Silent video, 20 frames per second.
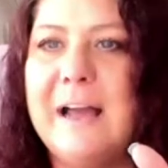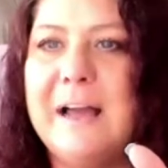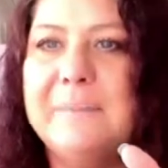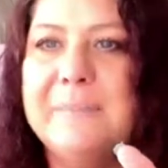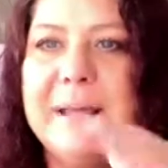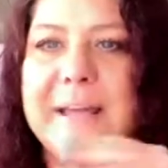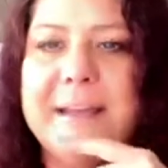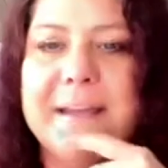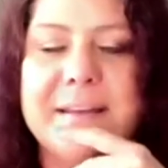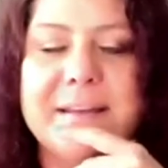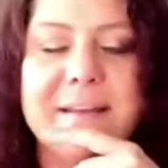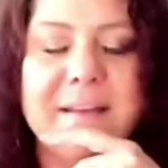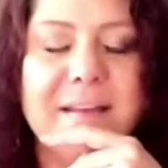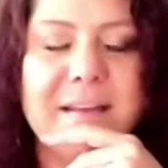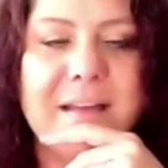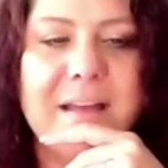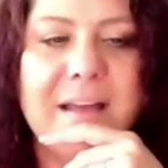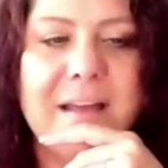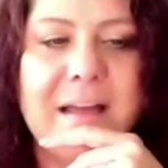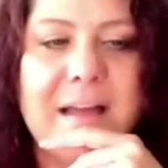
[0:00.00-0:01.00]
like,
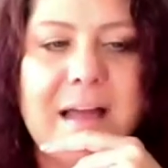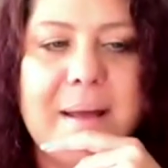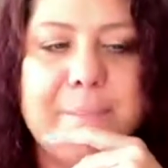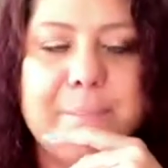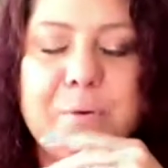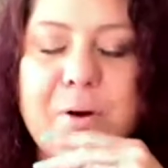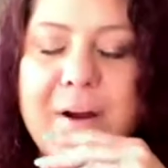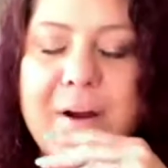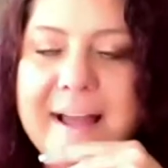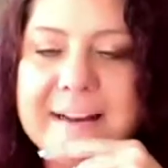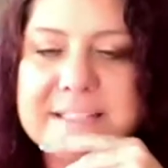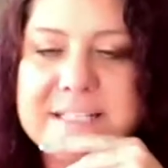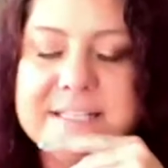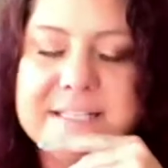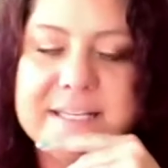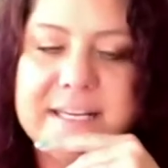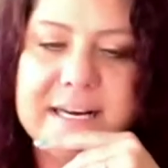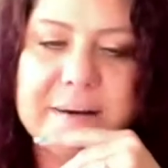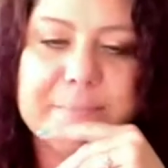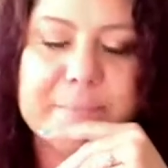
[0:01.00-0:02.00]
I'm
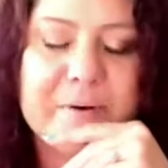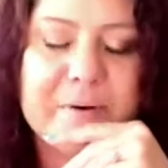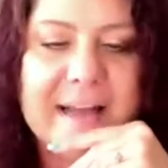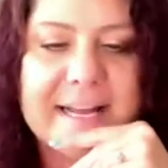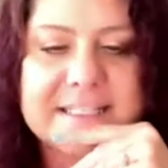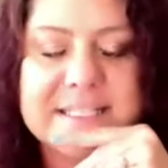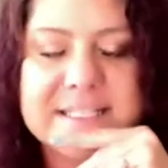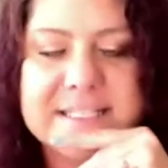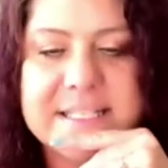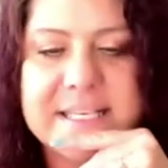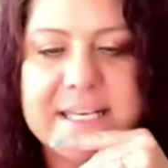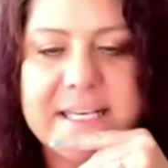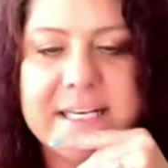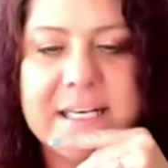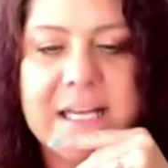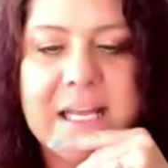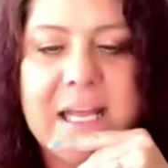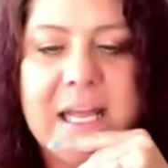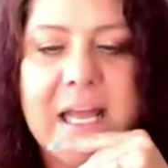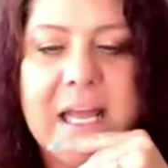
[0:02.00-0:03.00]
practicing,
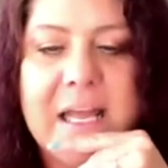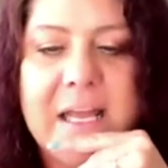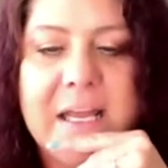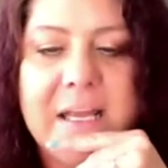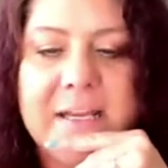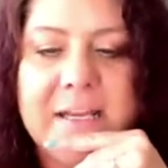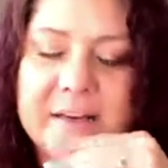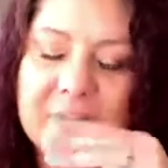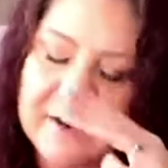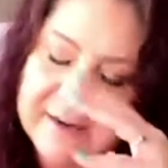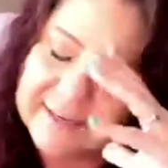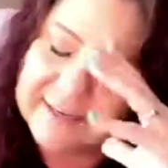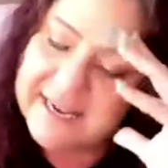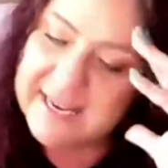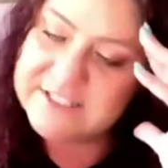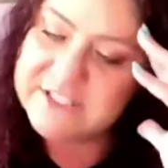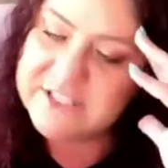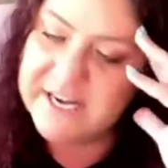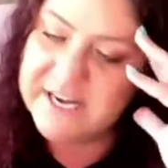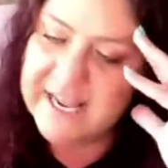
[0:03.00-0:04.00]
and
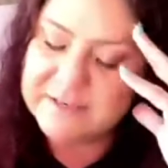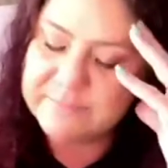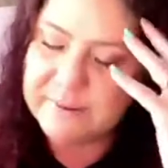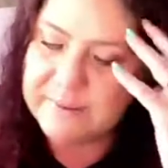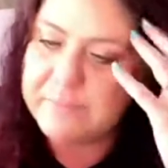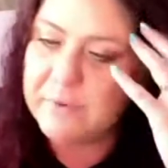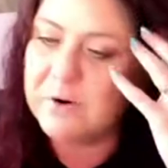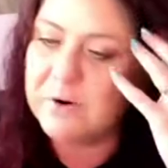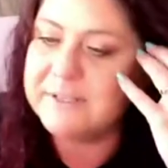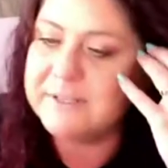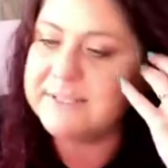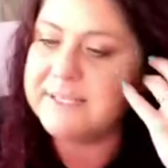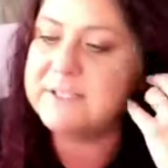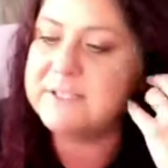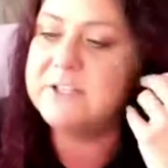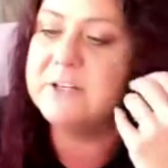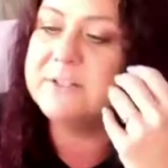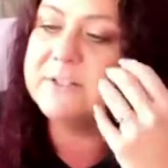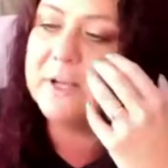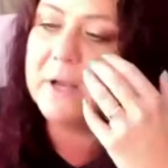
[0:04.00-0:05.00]
gosh, it had to be more than
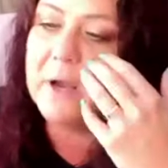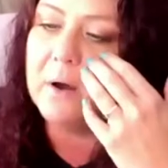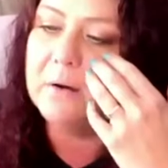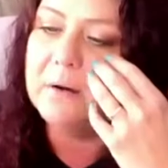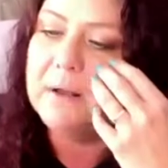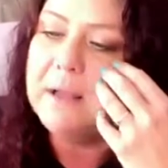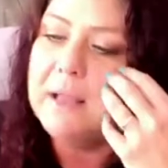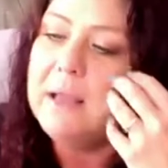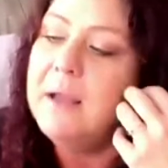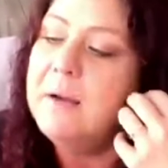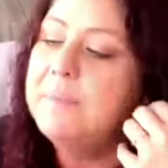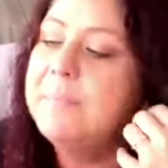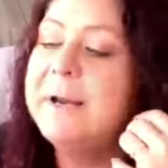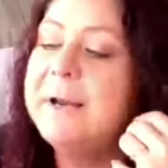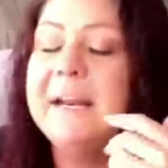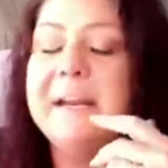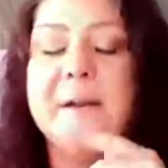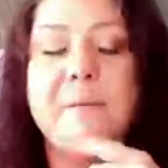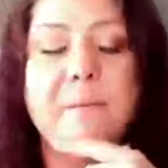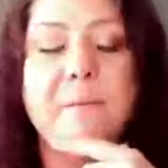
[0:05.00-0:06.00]
6 years ago. But
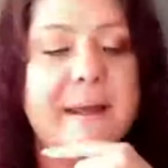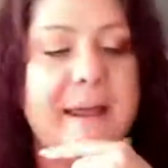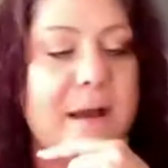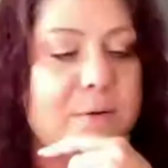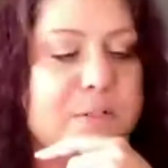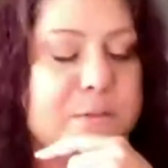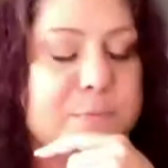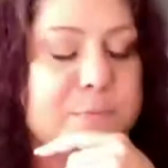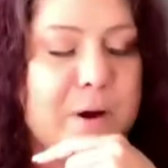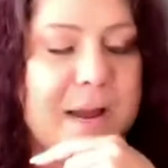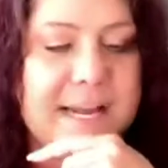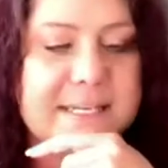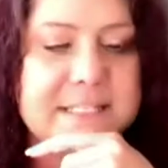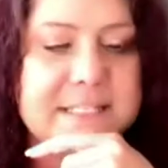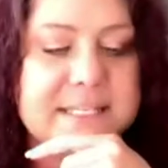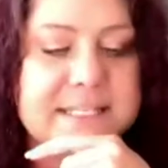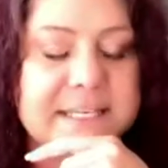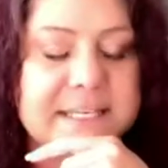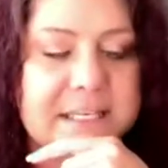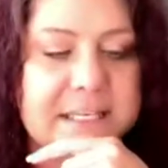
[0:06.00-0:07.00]
anyway, I was
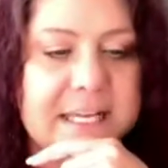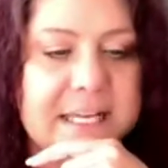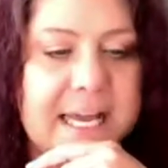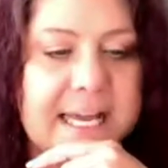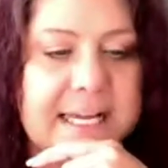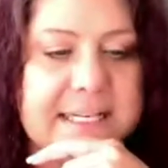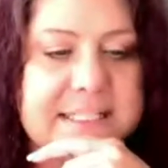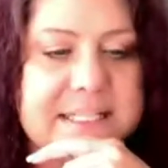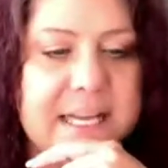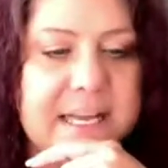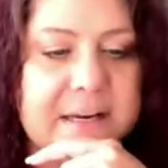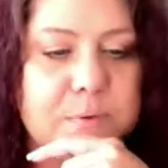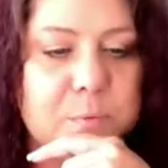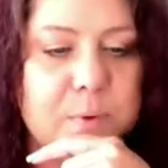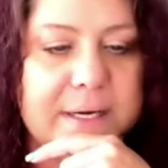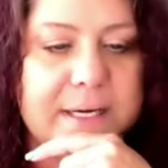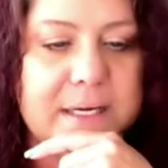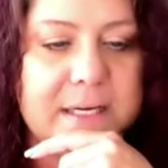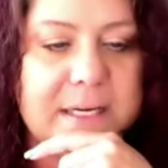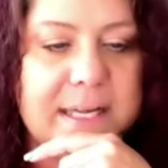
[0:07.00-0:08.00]
practicing a lot and
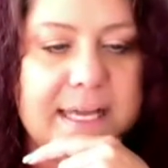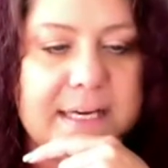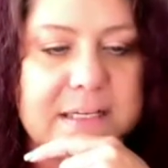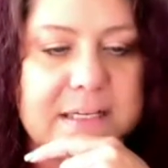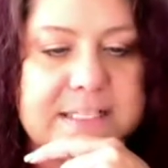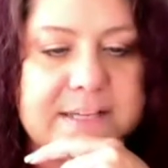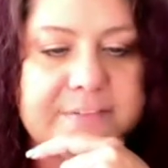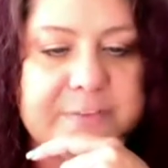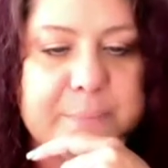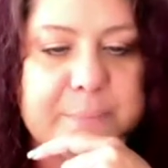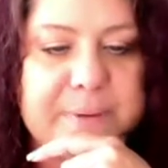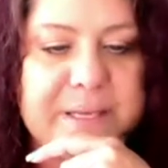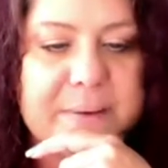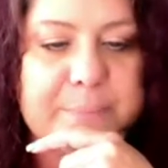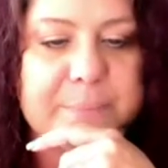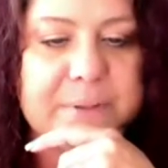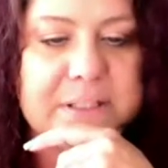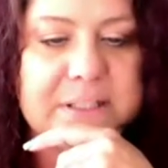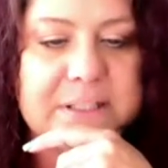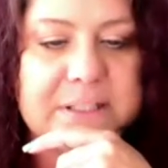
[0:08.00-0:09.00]
reading a lot of different
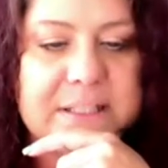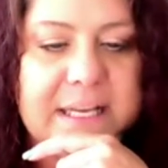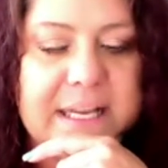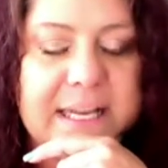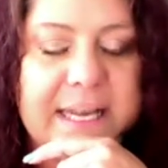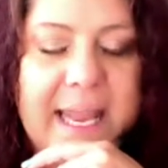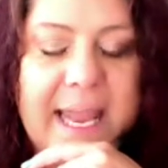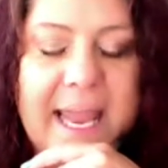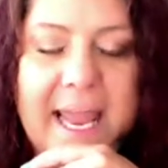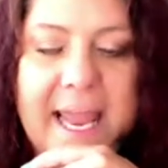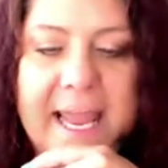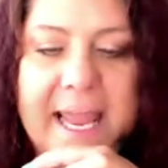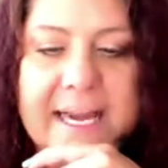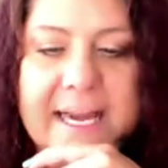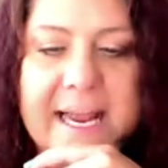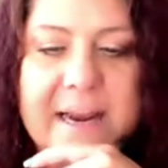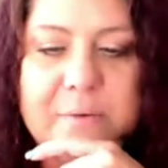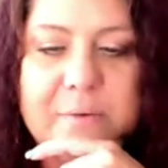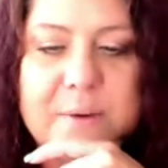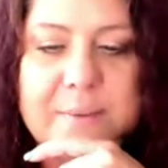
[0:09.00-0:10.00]
people. And
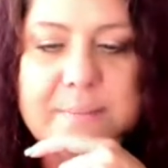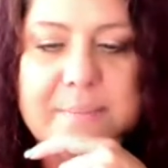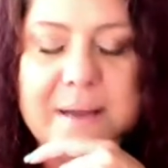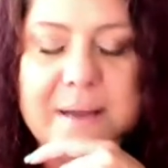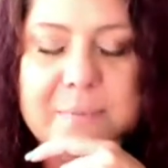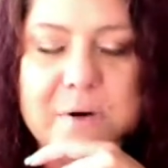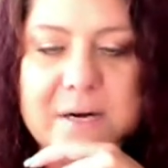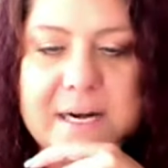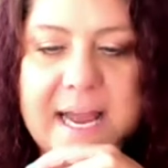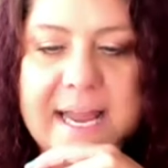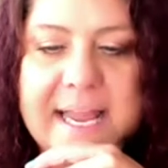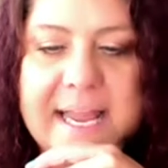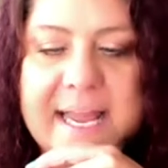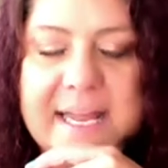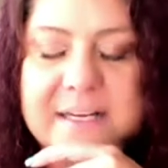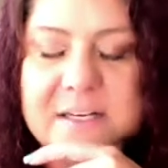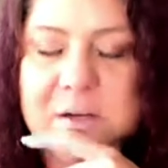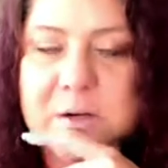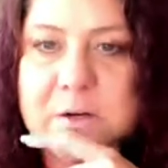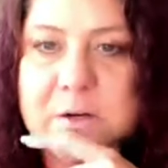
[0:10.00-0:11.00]
I remember I
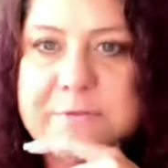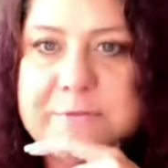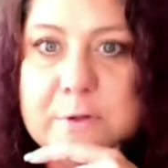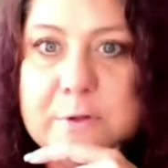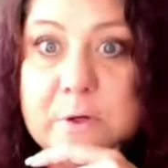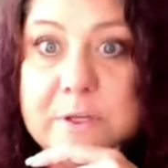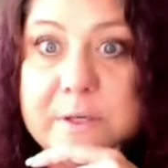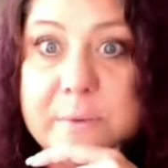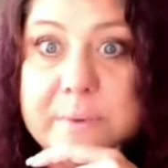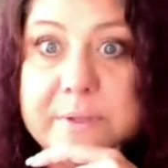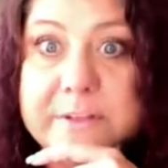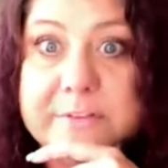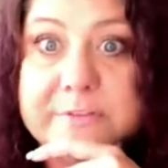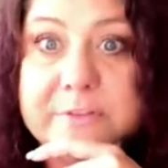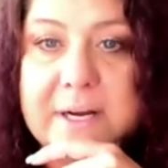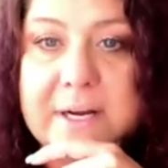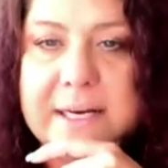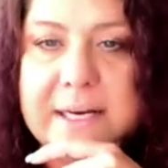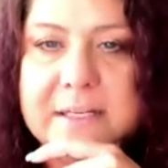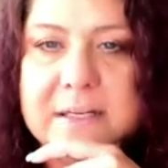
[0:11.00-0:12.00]
had to go to Florida with a
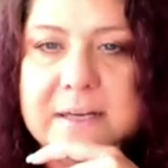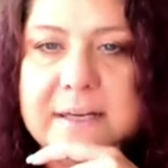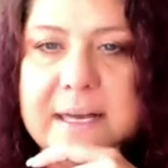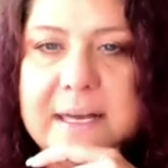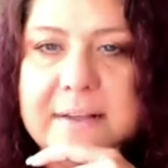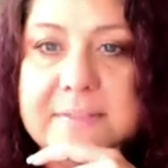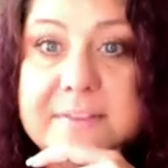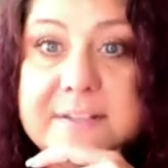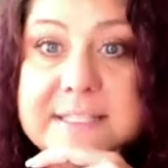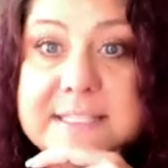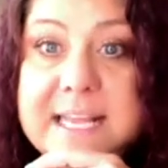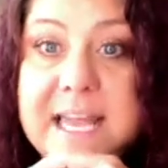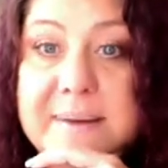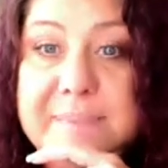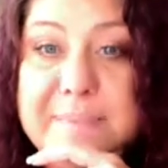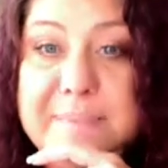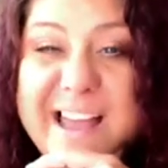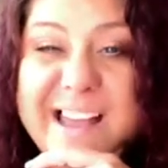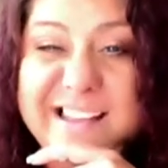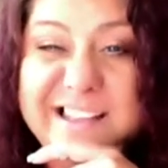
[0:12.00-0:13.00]
friend. Now, at this
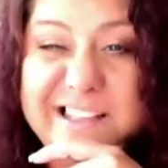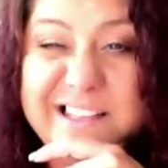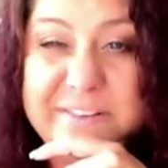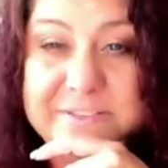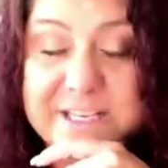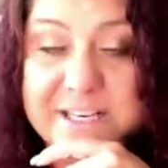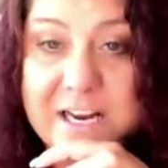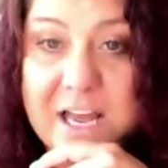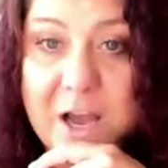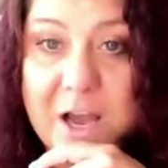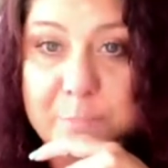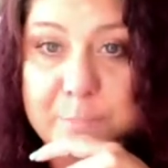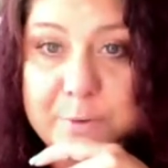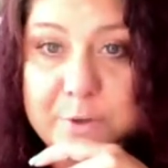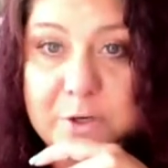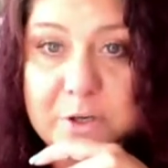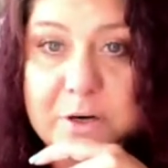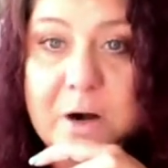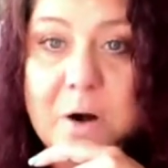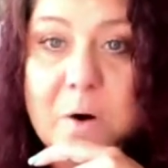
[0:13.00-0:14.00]
time, I lived in
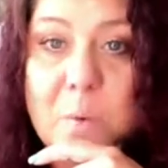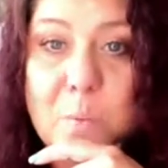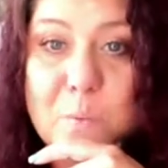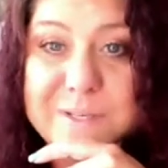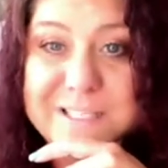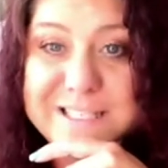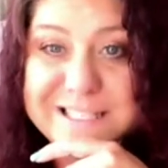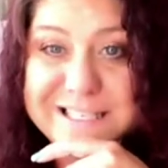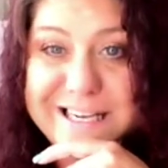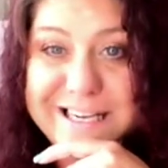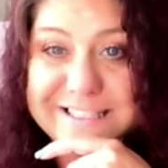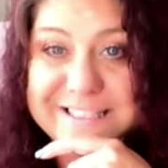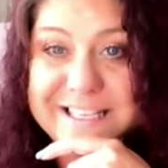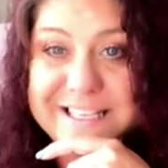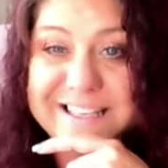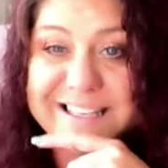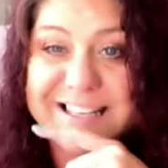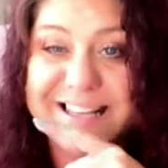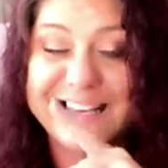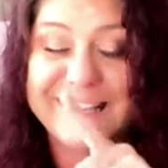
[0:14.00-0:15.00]
upper
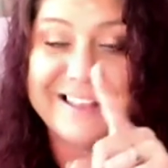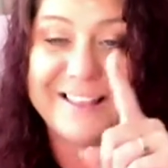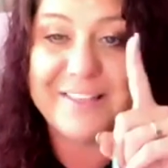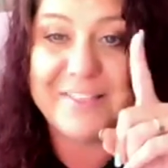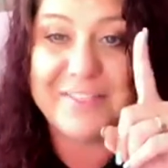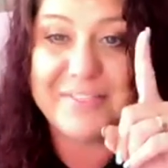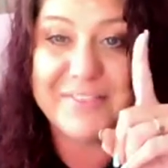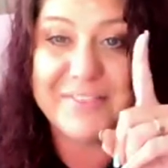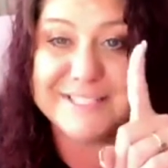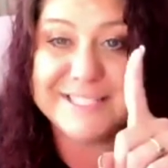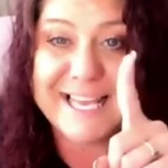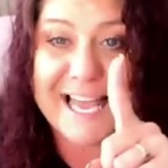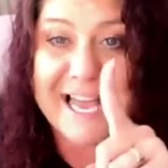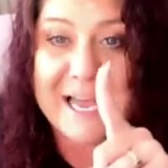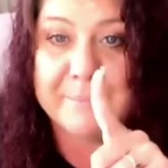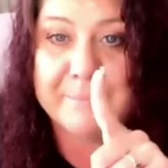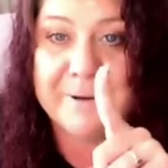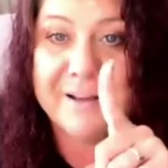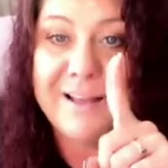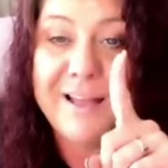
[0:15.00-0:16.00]
Wisconsin, like the
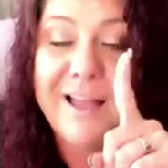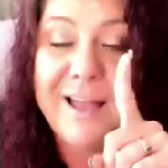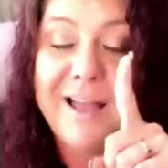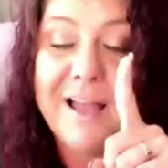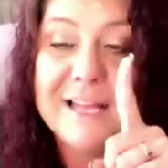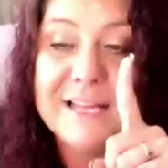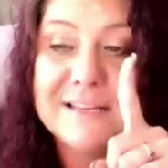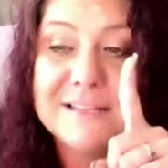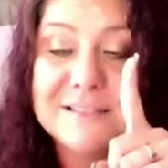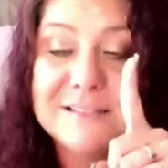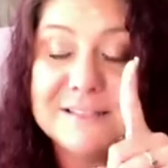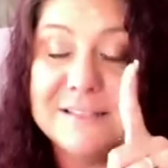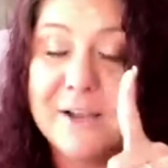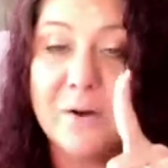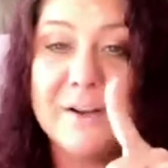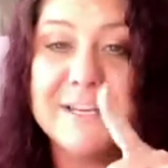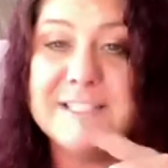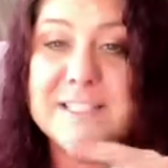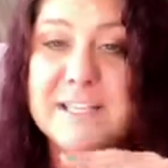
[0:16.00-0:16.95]
top. The only